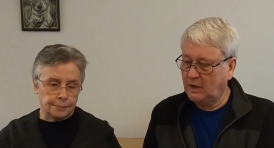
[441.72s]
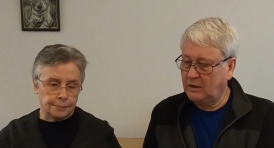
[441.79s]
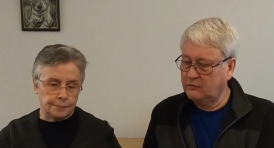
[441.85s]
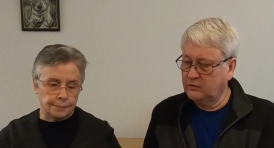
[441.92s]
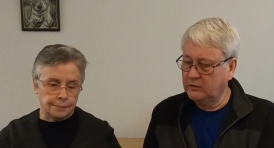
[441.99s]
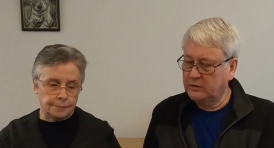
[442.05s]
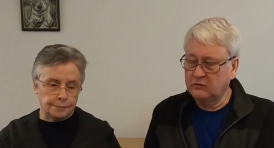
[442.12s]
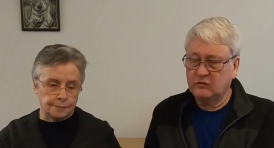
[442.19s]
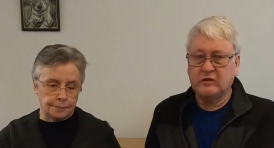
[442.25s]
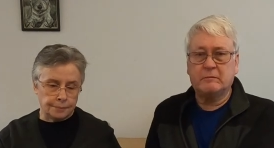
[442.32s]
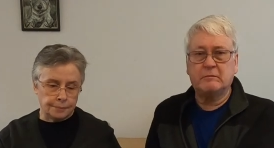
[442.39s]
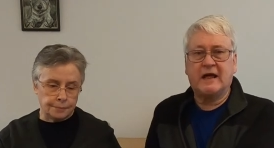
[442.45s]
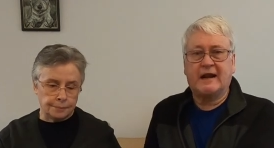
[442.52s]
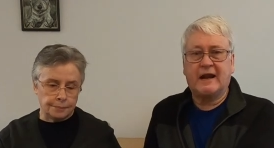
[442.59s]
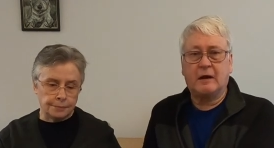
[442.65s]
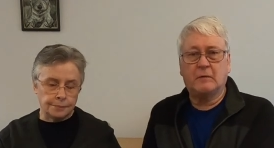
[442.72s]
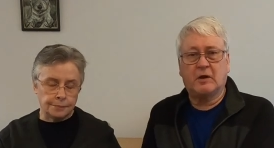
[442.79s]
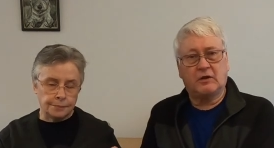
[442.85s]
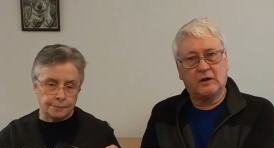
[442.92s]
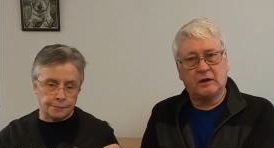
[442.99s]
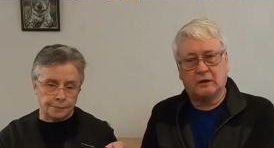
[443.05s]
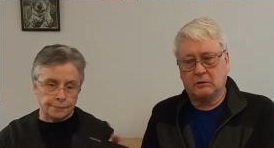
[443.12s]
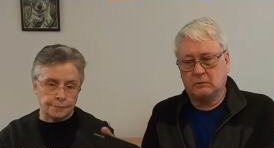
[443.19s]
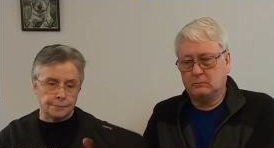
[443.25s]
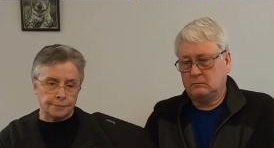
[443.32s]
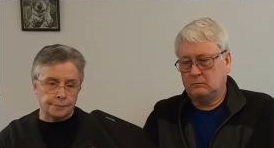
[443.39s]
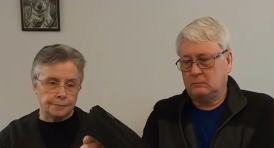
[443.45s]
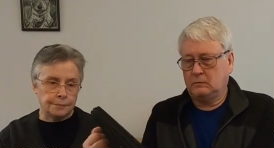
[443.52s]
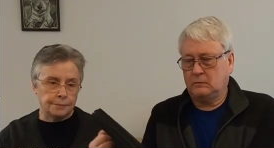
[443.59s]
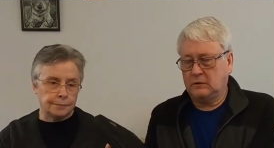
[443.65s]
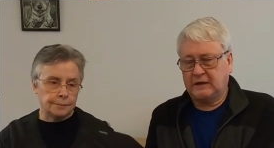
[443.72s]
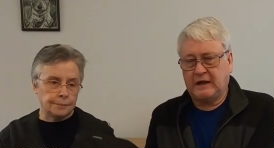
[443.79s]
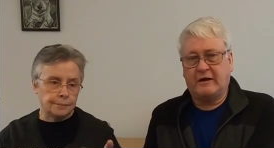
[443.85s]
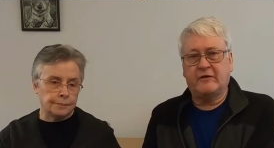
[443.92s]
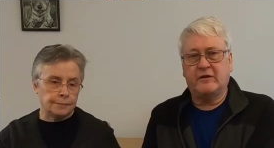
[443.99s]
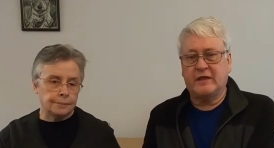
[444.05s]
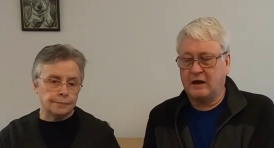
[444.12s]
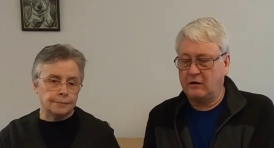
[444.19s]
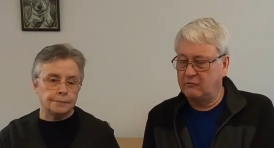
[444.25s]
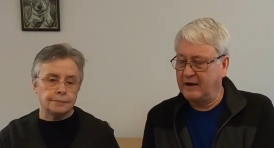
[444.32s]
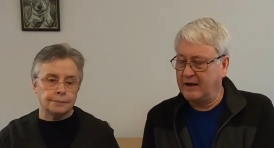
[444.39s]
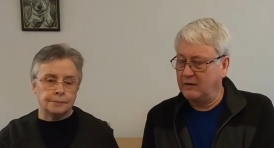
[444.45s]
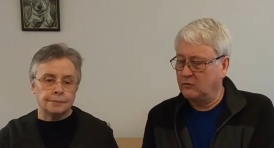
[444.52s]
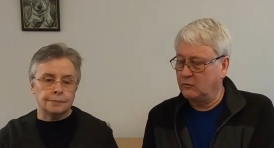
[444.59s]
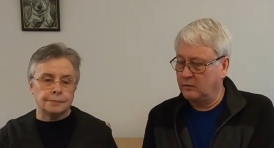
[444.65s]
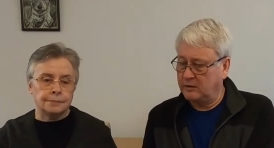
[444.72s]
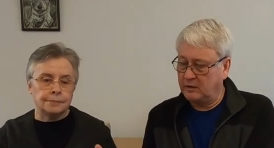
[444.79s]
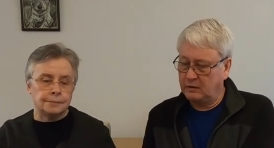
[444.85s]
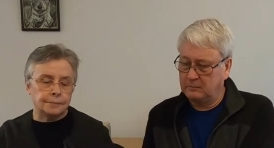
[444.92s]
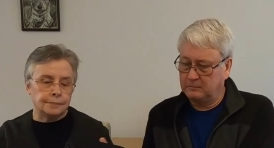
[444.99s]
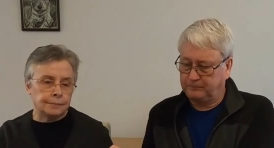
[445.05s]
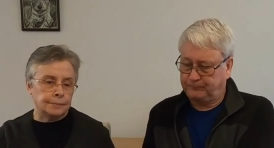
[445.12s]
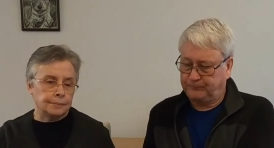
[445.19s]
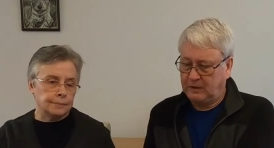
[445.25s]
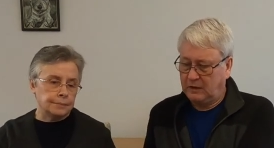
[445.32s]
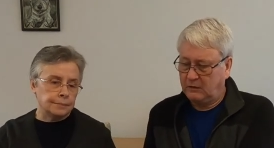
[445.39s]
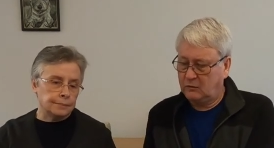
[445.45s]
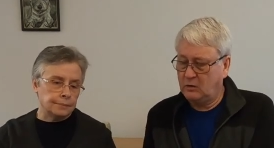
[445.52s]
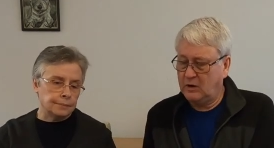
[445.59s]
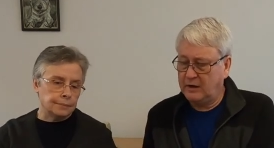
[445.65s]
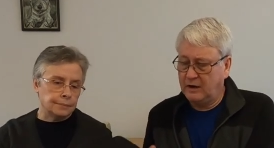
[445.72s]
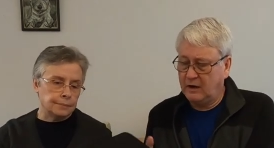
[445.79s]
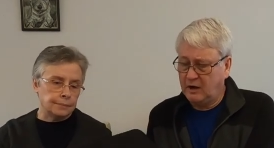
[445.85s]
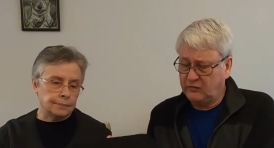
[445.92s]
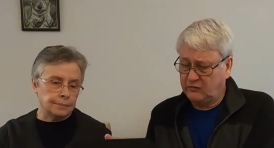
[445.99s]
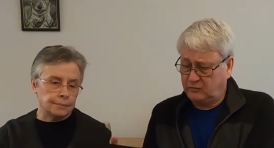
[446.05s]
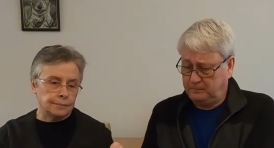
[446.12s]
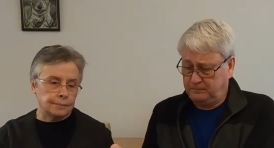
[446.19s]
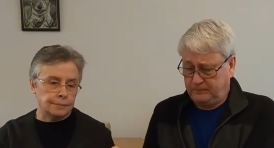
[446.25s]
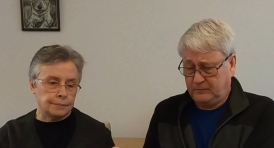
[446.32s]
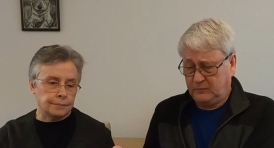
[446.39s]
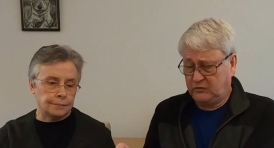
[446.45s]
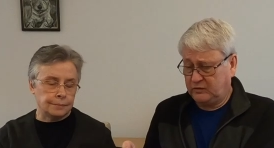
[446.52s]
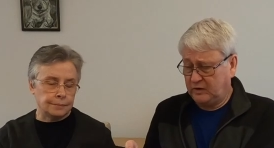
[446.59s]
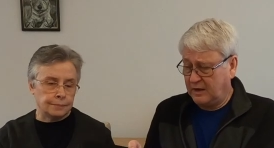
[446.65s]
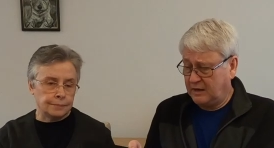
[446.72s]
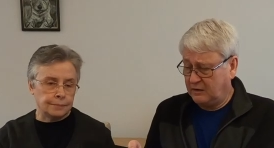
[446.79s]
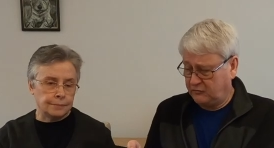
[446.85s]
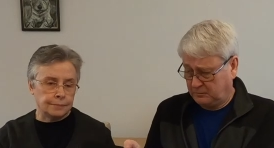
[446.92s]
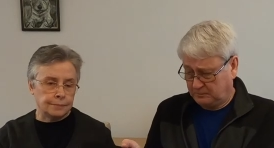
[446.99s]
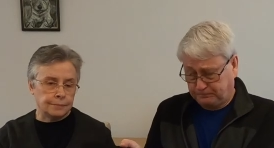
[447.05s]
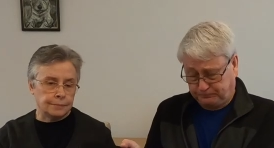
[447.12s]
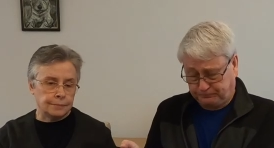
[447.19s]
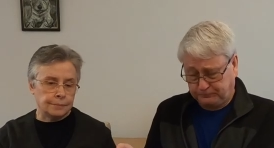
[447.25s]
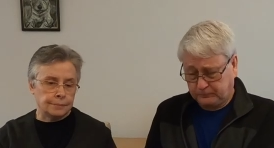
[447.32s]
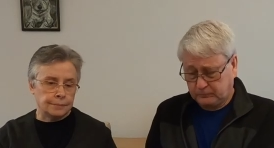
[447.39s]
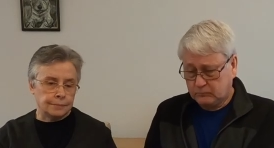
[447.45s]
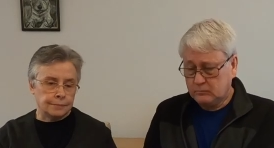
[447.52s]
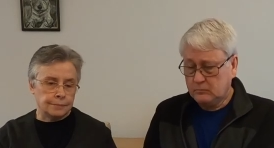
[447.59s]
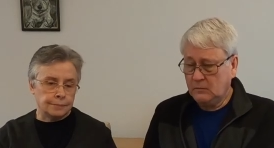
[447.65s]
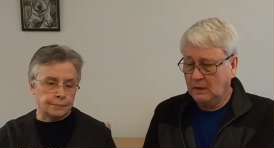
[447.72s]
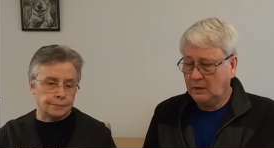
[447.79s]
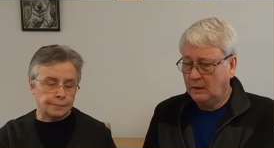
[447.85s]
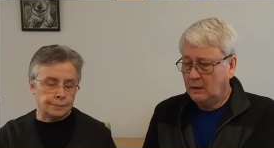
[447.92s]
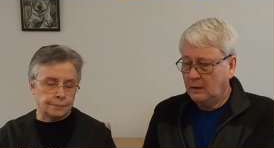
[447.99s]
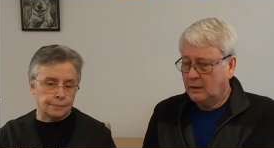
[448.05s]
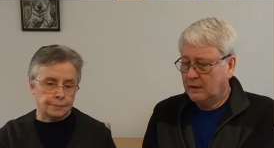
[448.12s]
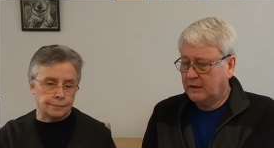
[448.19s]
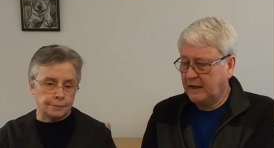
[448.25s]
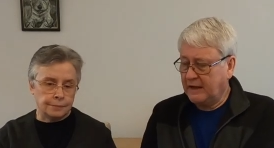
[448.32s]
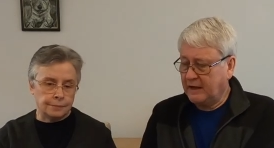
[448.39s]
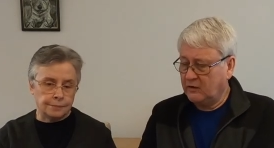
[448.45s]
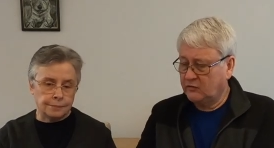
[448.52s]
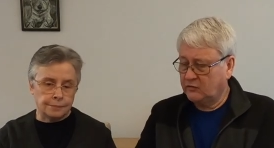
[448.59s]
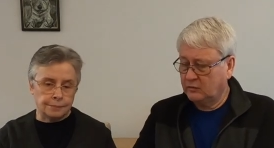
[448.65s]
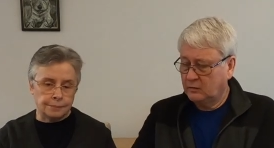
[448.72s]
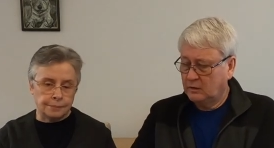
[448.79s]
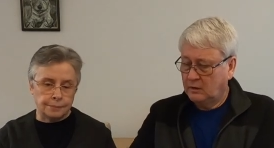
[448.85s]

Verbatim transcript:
Speaker 1: and so you can zip that up and you can carry that around with you. Quite a nice stylish case.